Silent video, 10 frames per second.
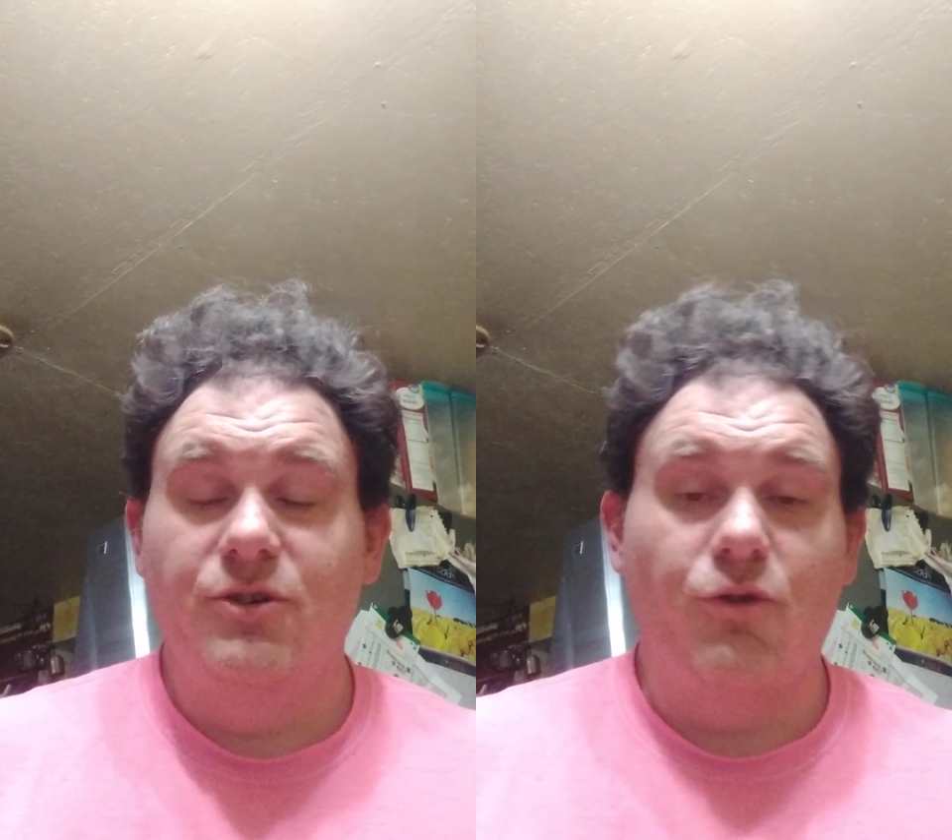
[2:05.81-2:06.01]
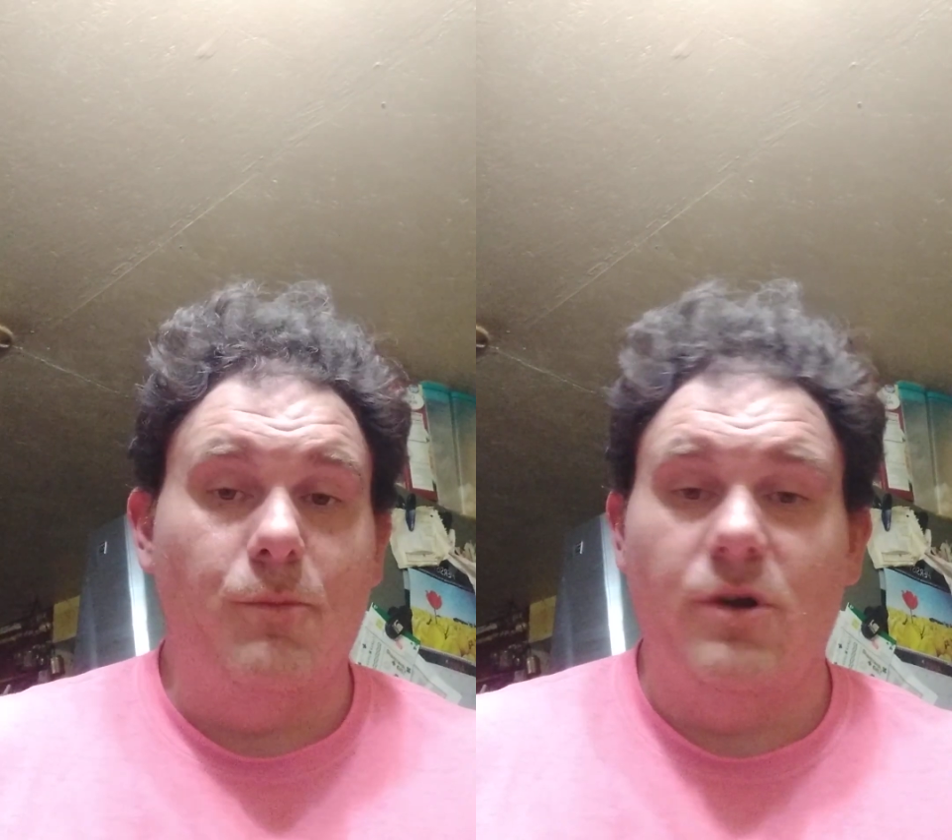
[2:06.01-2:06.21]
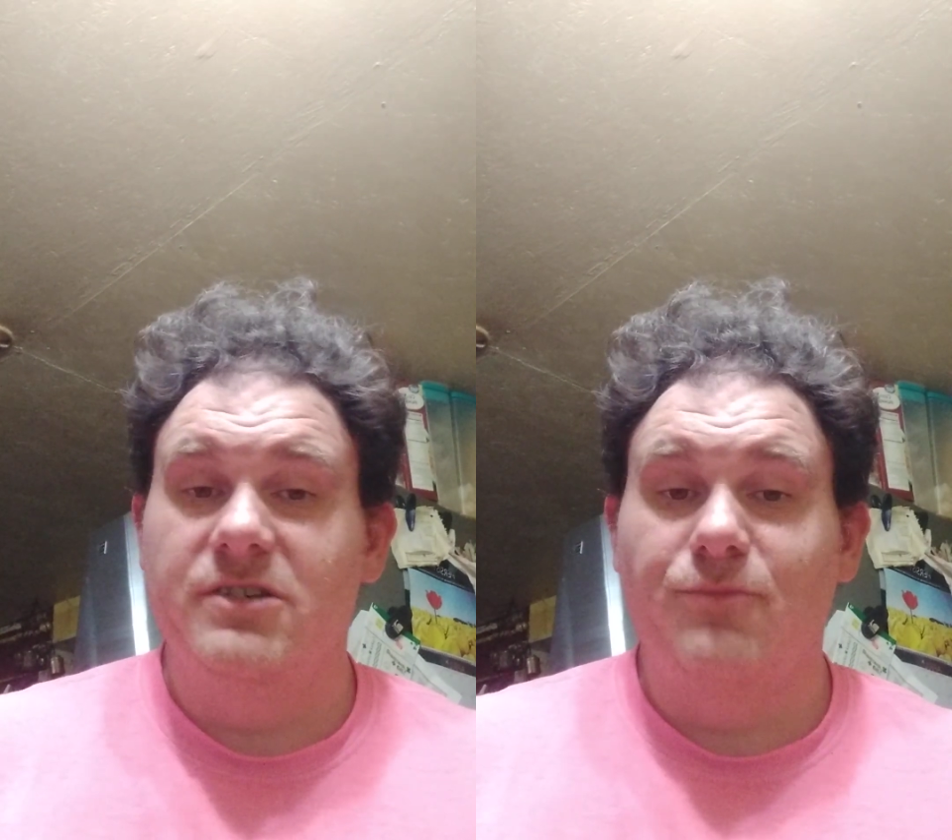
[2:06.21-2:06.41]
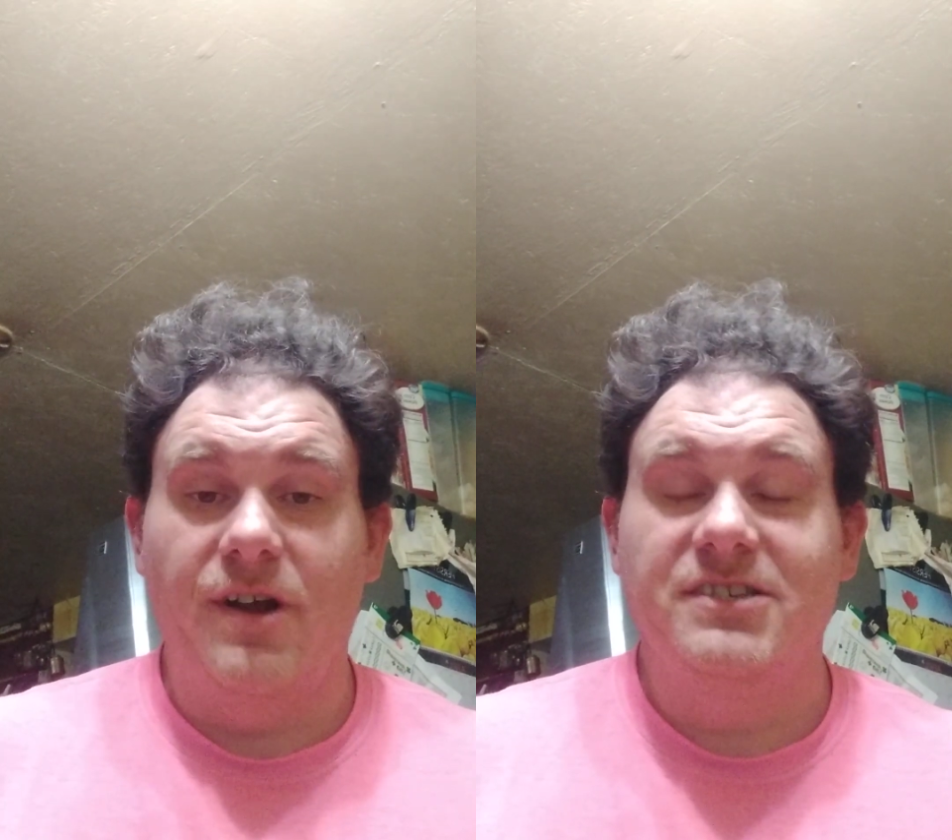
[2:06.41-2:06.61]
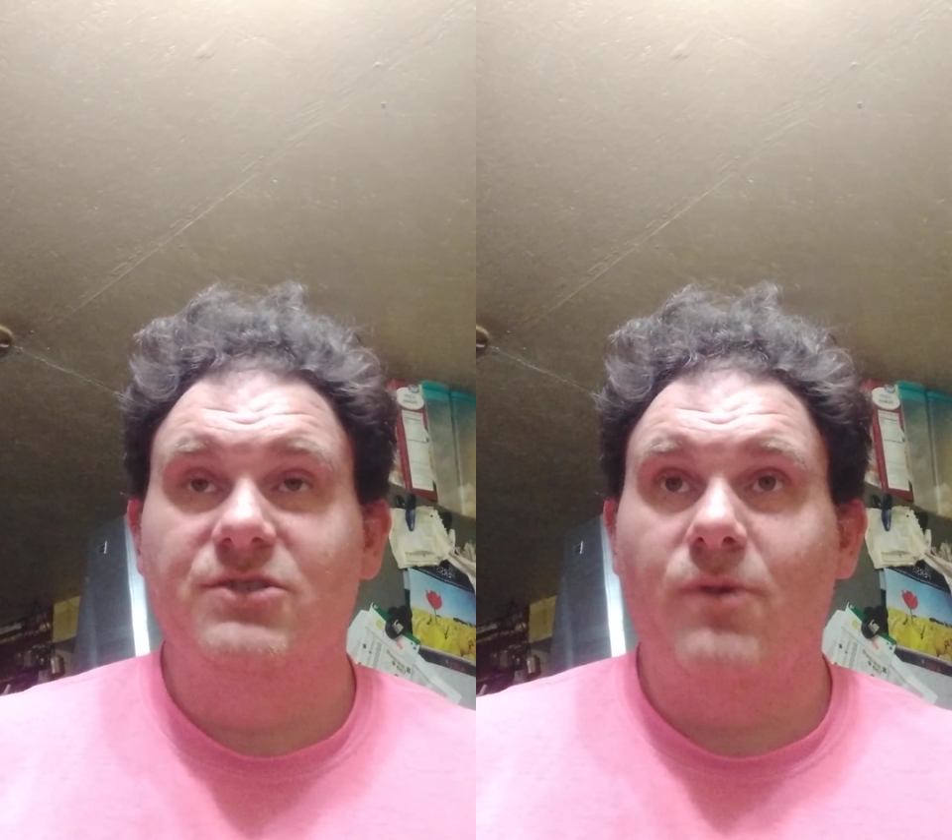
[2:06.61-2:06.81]
Grew up watching
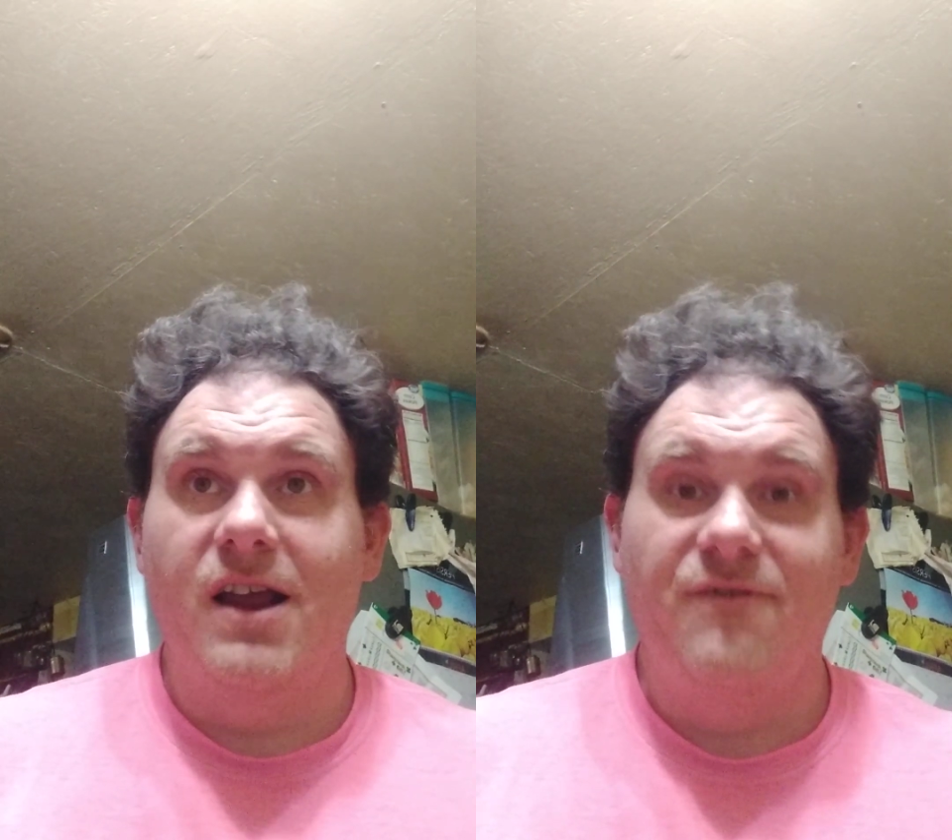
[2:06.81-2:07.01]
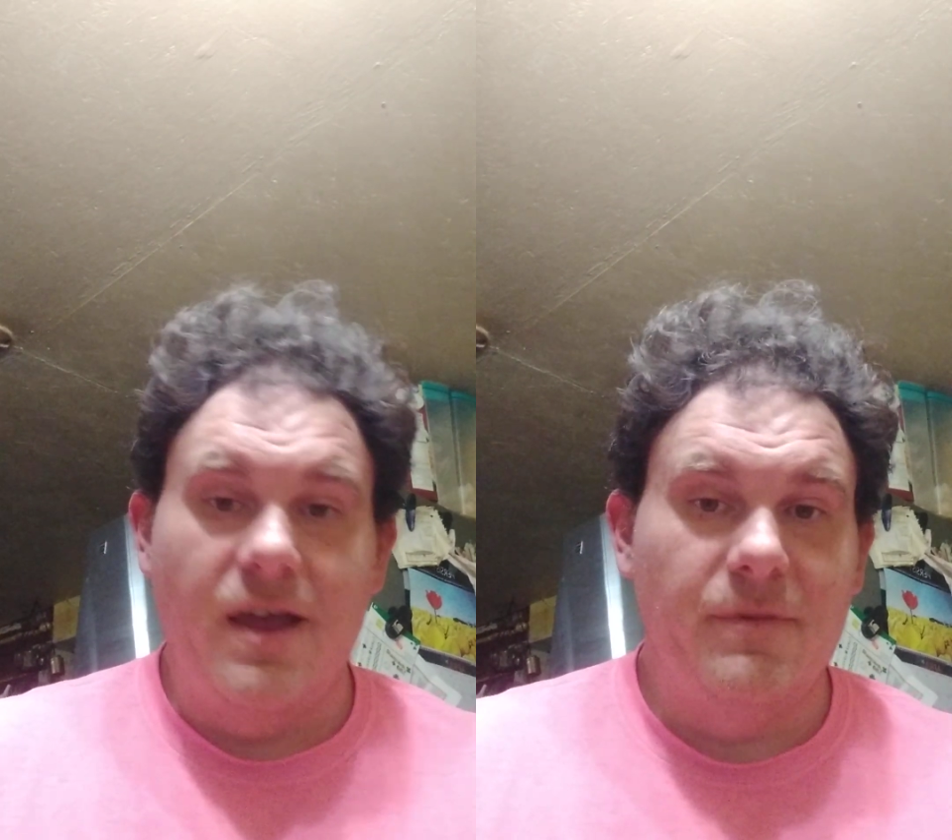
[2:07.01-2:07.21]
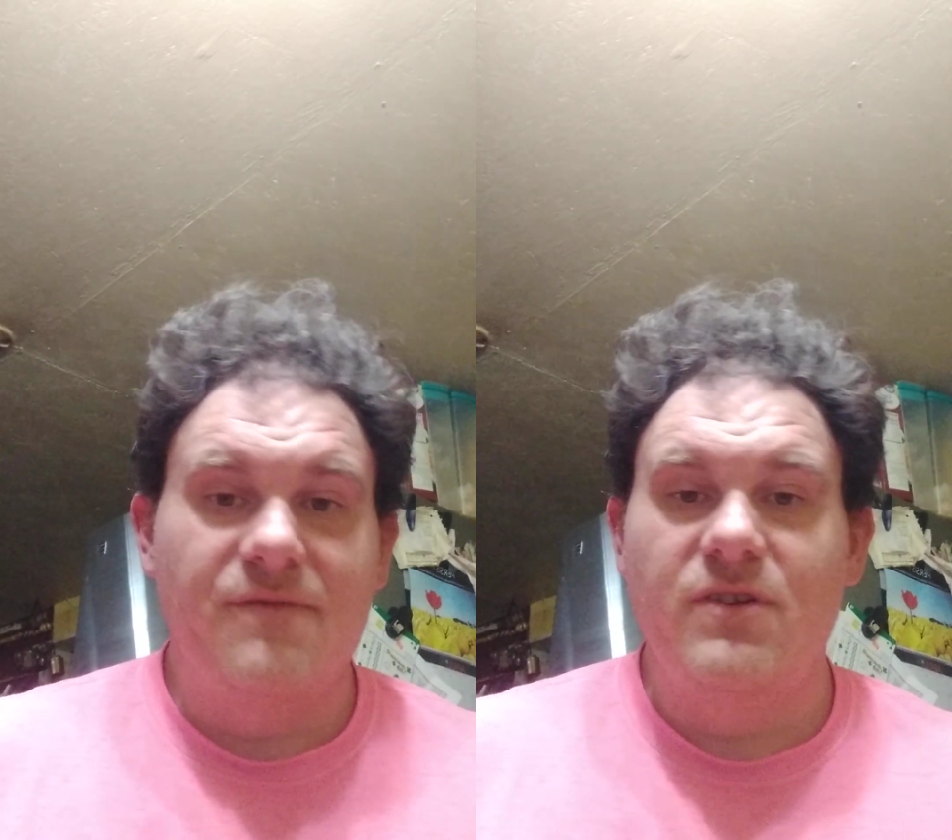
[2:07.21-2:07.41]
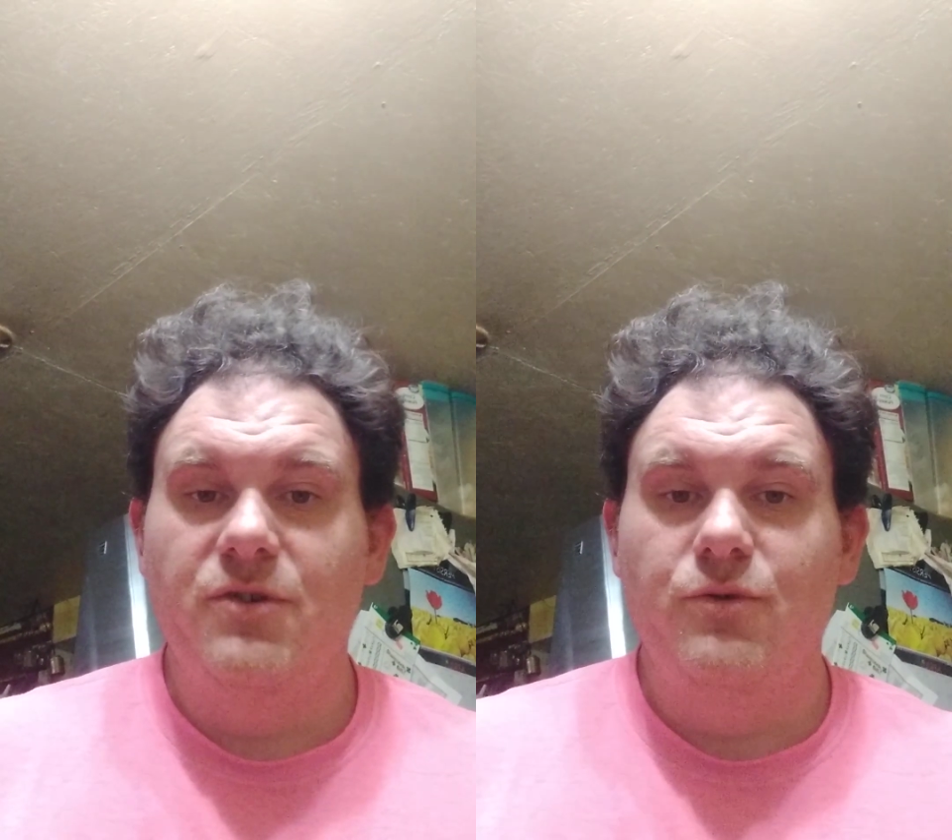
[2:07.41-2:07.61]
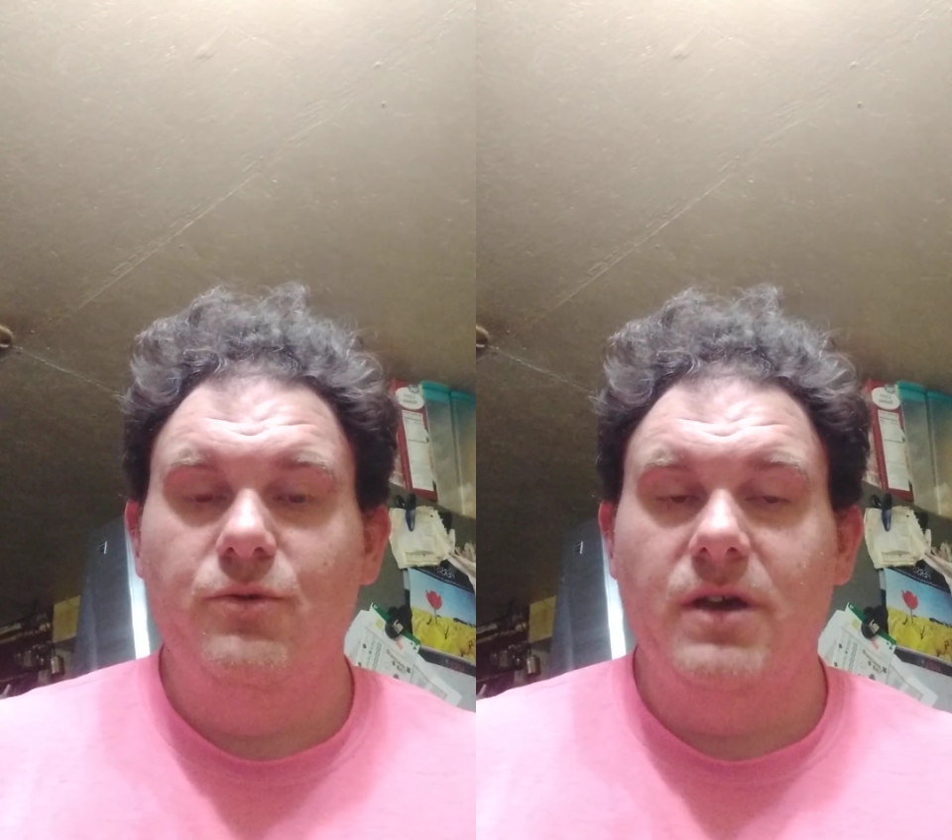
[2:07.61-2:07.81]
Price Is Right, Family
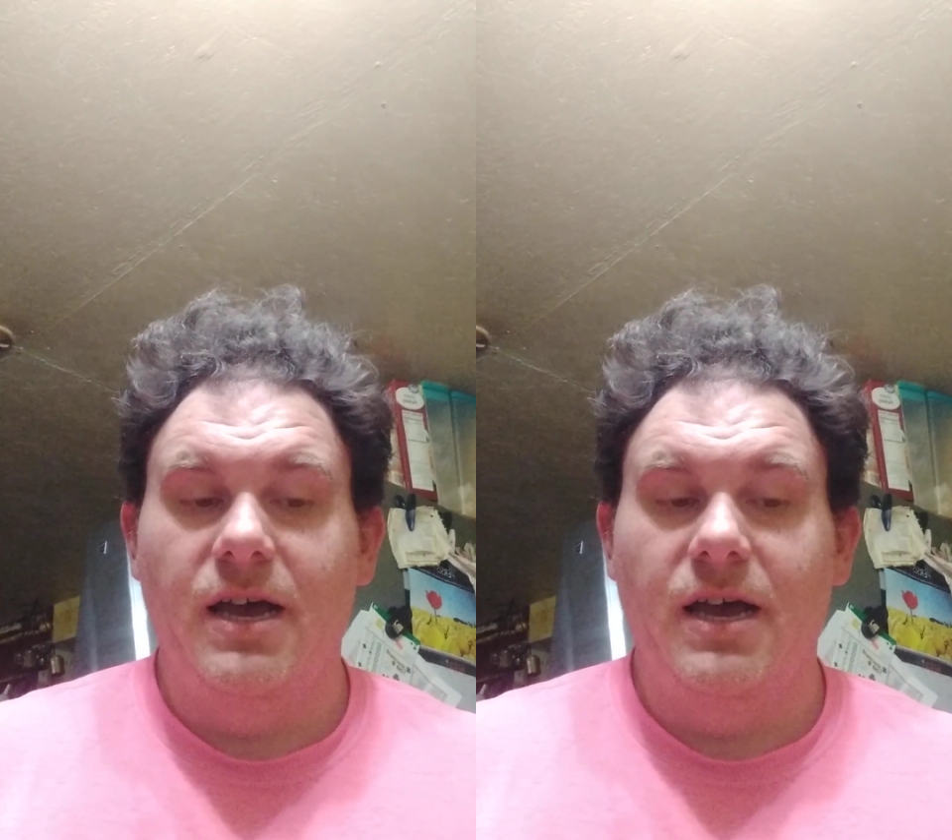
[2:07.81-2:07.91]
Feud.